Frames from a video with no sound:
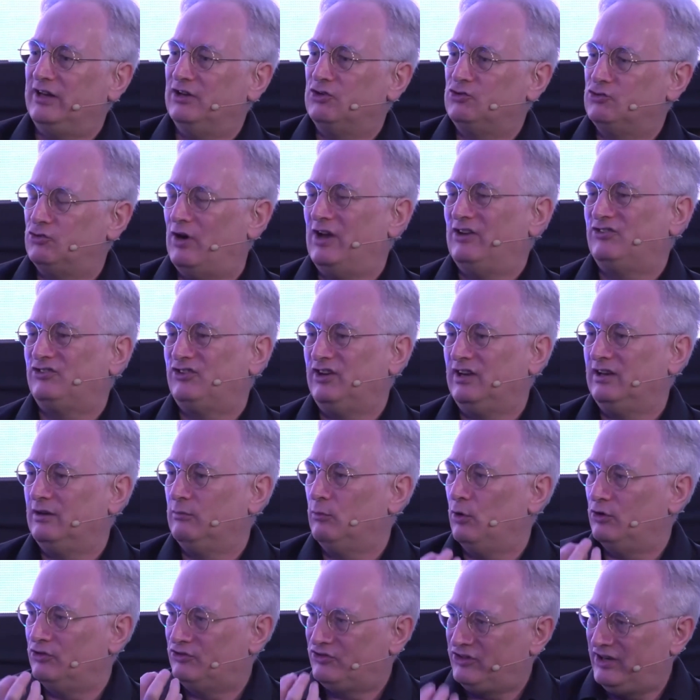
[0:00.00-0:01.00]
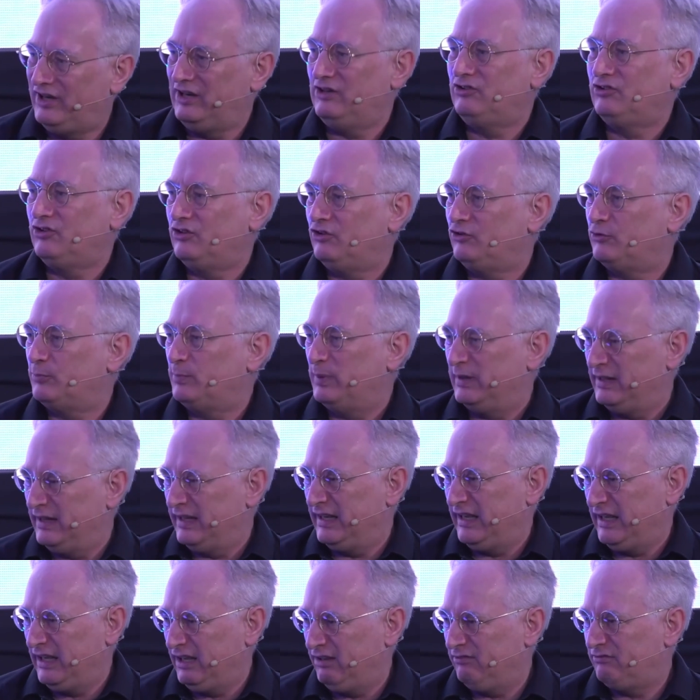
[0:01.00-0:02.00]
addressing what teachers
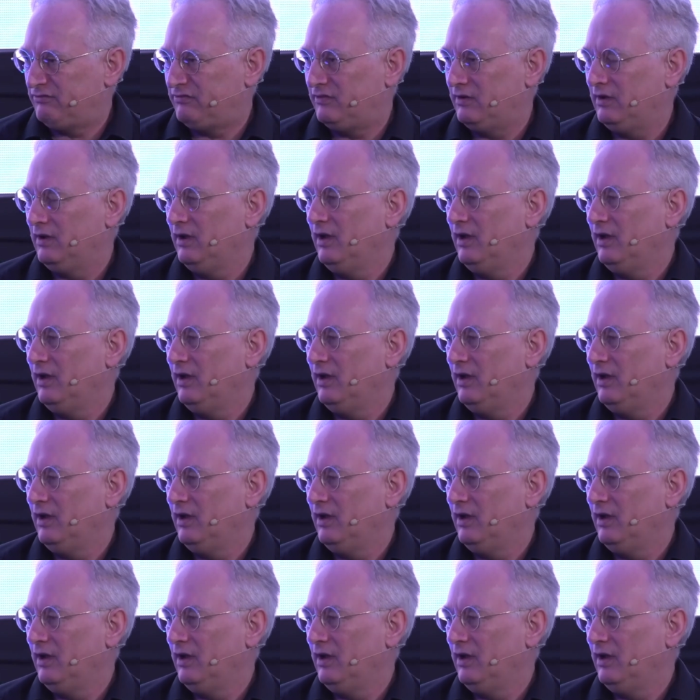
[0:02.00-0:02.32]
believe